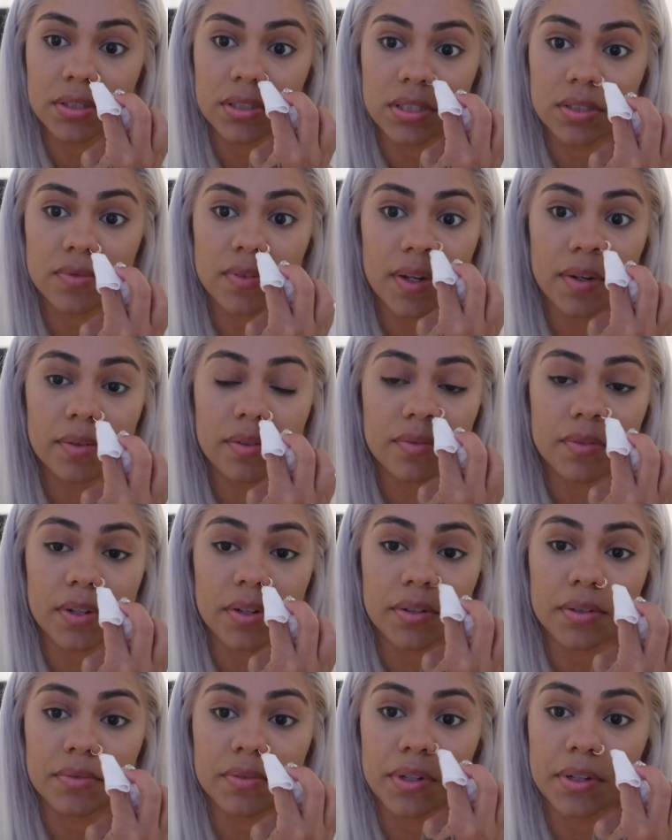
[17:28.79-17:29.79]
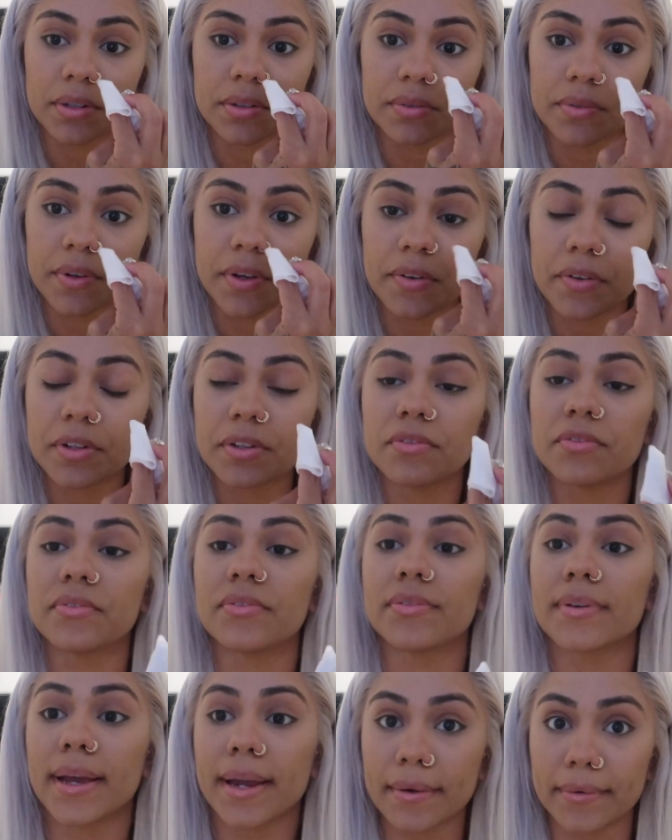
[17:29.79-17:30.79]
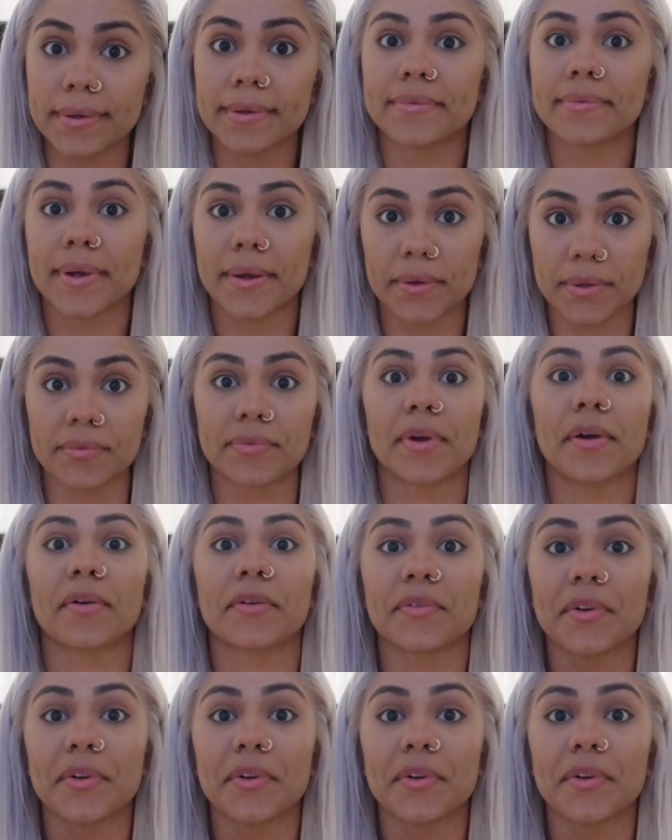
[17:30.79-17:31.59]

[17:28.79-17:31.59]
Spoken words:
It's very, very, very, very, very, very, very,